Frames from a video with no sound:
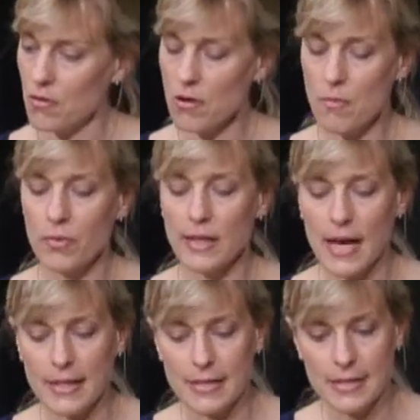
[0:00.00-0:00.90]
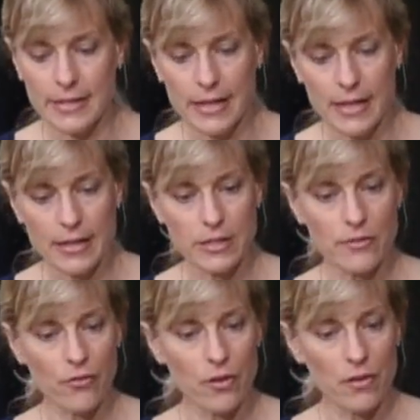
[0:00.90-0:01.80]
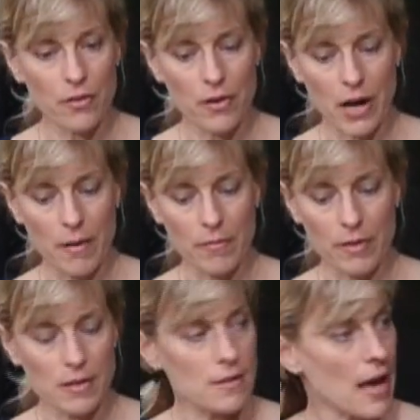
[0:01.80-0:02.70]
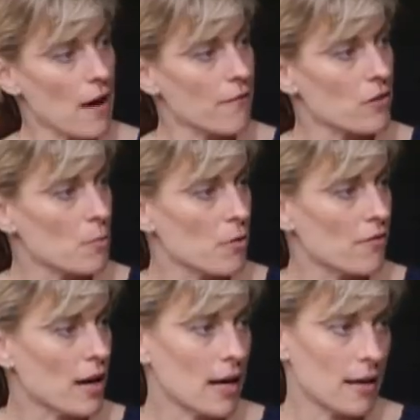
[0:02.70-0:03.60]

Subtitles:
group would like to see is for the staff to provide